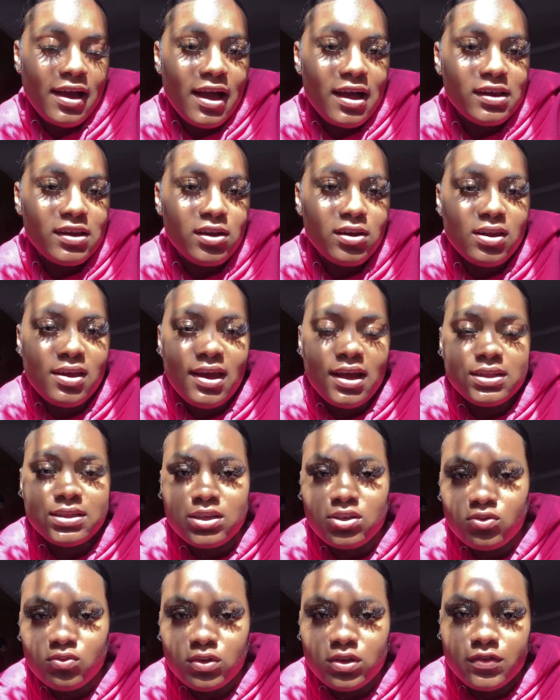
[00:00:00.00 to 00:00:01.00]
I literally had to
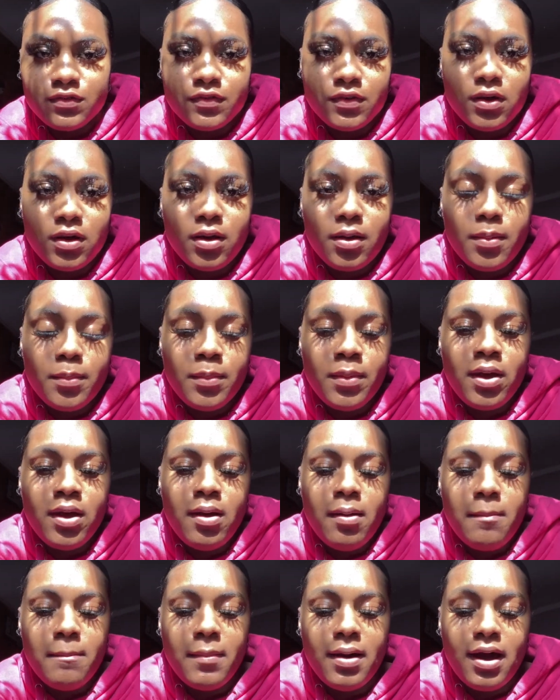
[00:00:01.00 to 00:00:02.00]
switch from
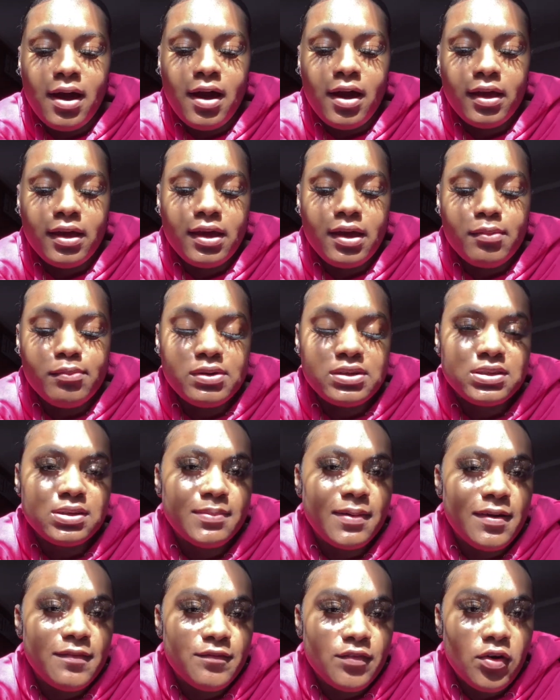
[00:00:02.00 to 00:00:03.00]
my camera to
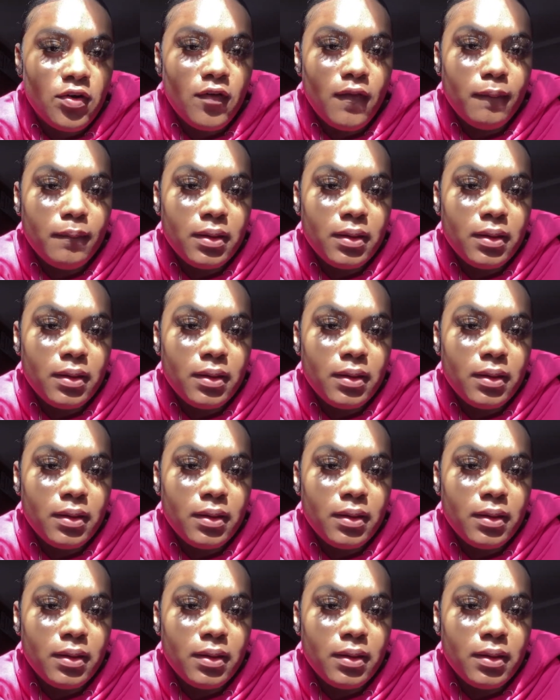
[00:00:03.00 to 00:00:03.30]
my phone